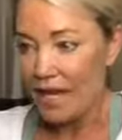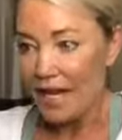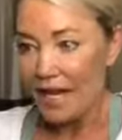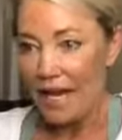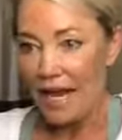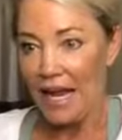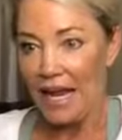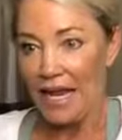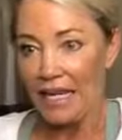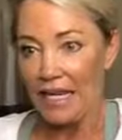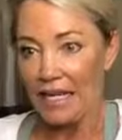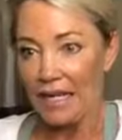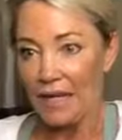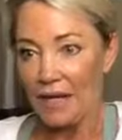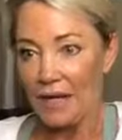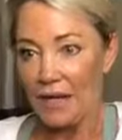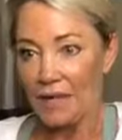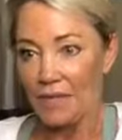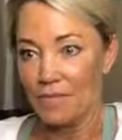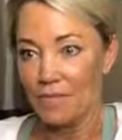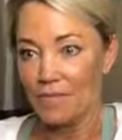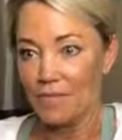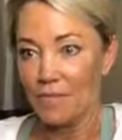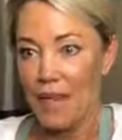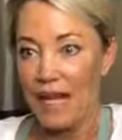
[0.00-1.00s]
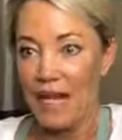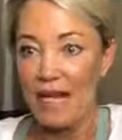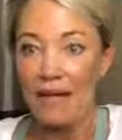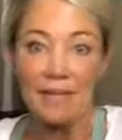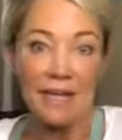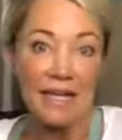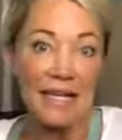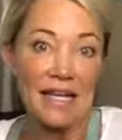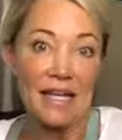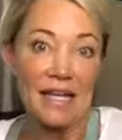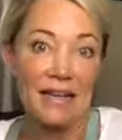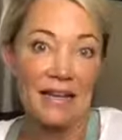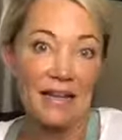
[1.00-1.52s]
And
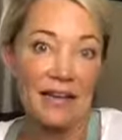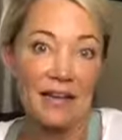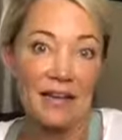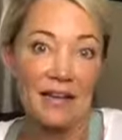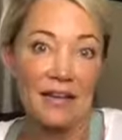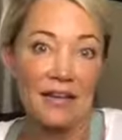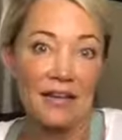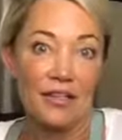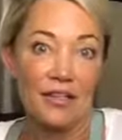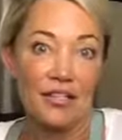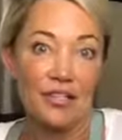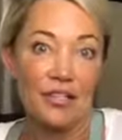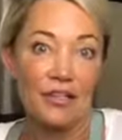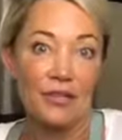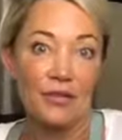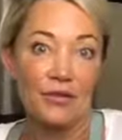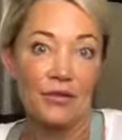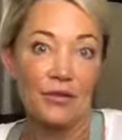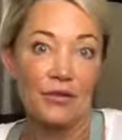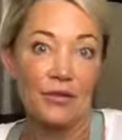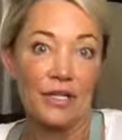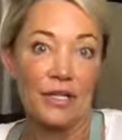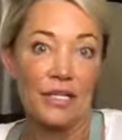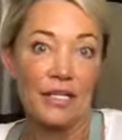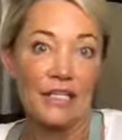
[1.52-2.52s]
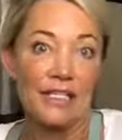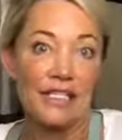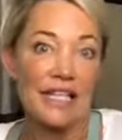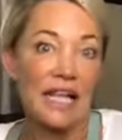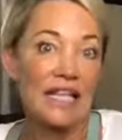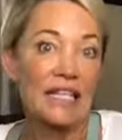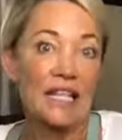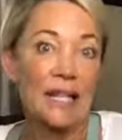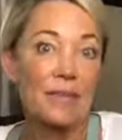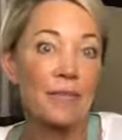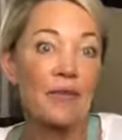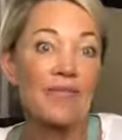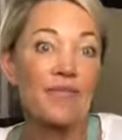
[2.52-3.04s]
maybe you
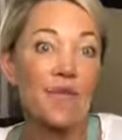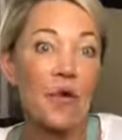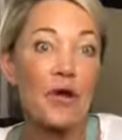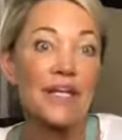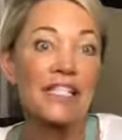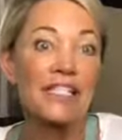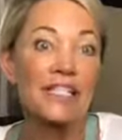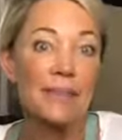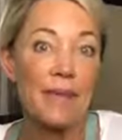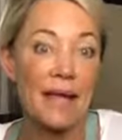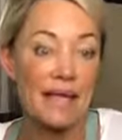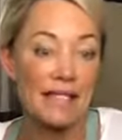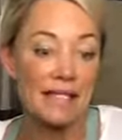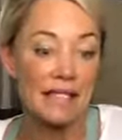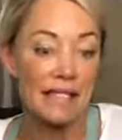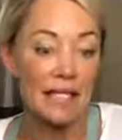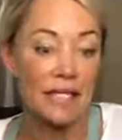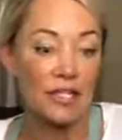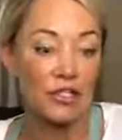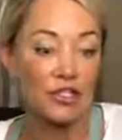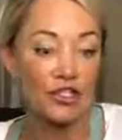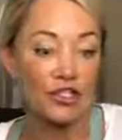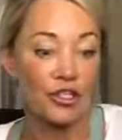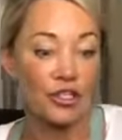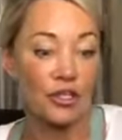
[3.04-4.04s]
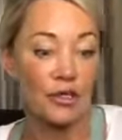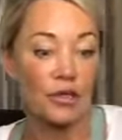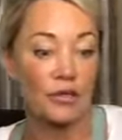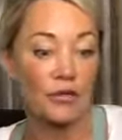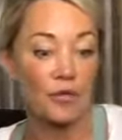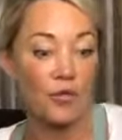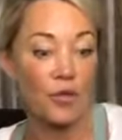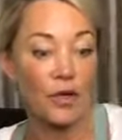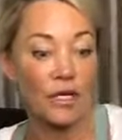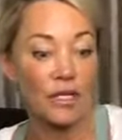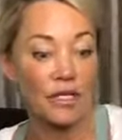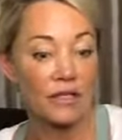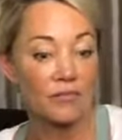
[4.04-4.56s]
send them a voice message
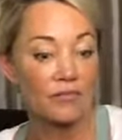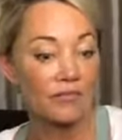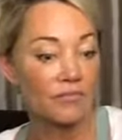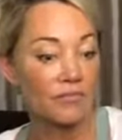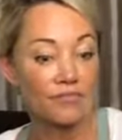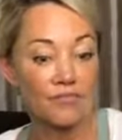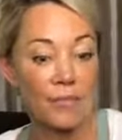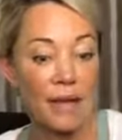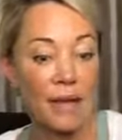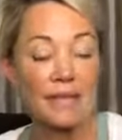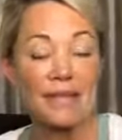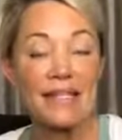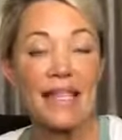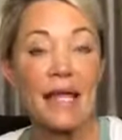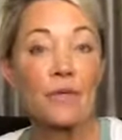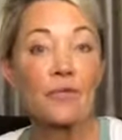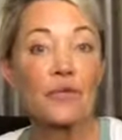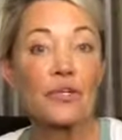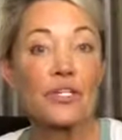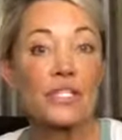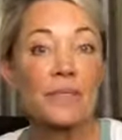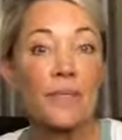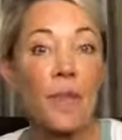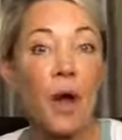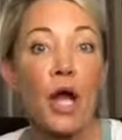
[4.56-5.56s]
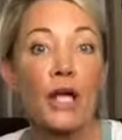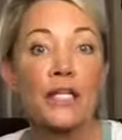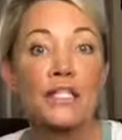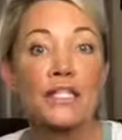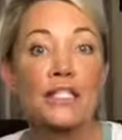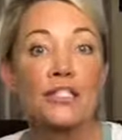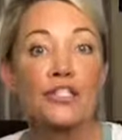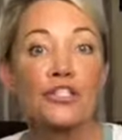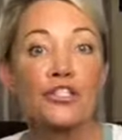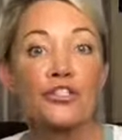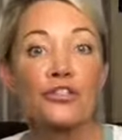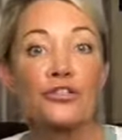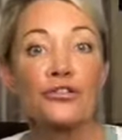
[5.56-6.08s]
when maybe they
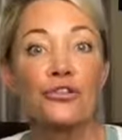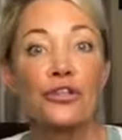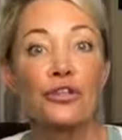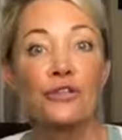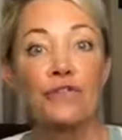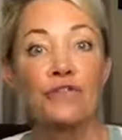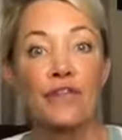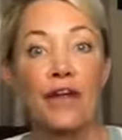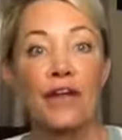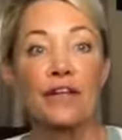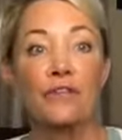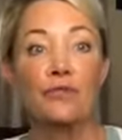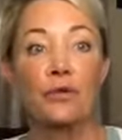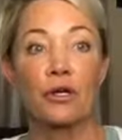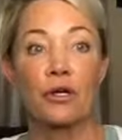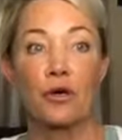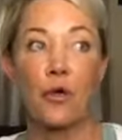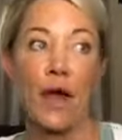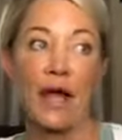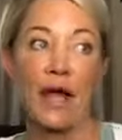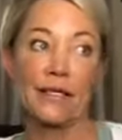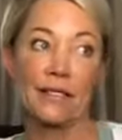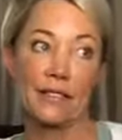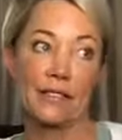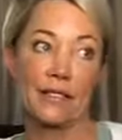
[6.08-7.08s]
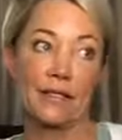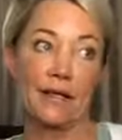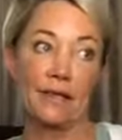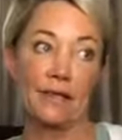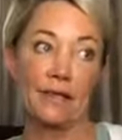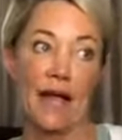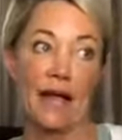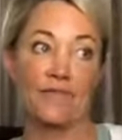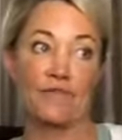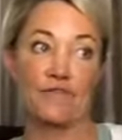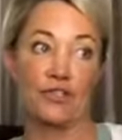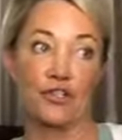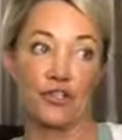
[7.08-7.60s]
responded to your friend request
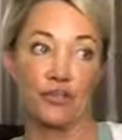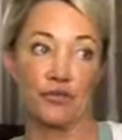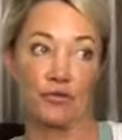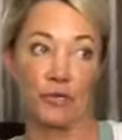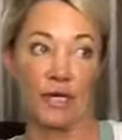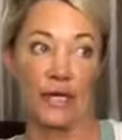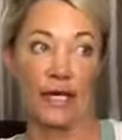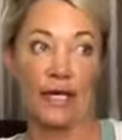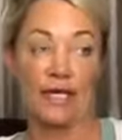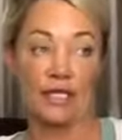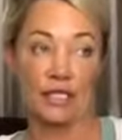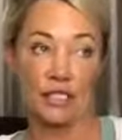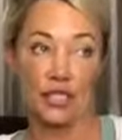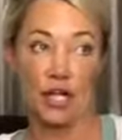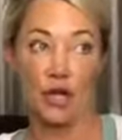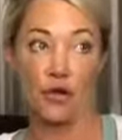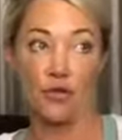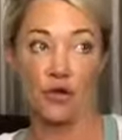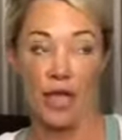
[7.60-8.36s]
after you getting to know